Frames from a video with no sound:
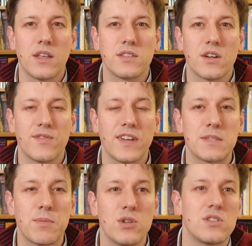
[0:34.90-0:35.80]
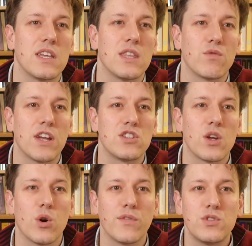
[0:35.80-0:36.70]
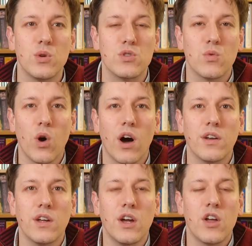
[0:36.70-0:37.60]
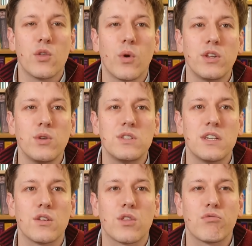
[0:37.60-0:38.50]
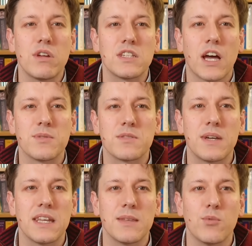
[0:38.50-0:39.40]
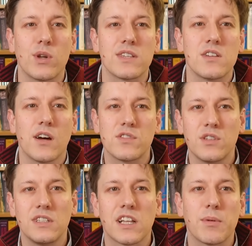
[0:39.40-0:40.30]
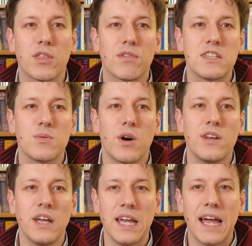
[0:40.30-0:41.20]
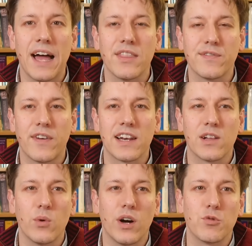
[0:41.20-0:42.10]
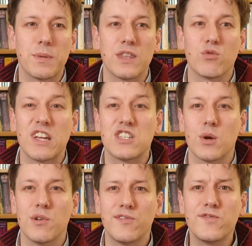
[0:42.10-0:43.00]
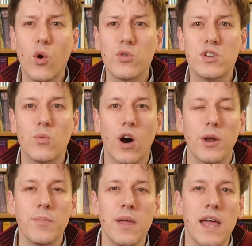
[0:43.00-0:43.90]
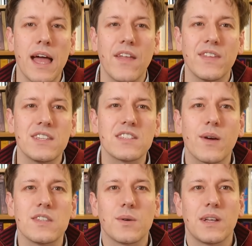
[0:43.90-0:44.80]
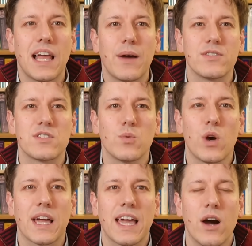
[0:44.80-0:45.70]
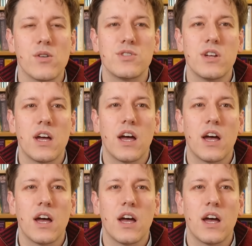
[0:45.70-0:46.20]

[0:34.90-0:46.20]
done fence posts in the ratio of 2 to 1. The one who did three times as many in the morning as the afternoon, it'll be 3 to 1, and the final one will be in the ratio of 4 to 1. And this is going to allow us to work out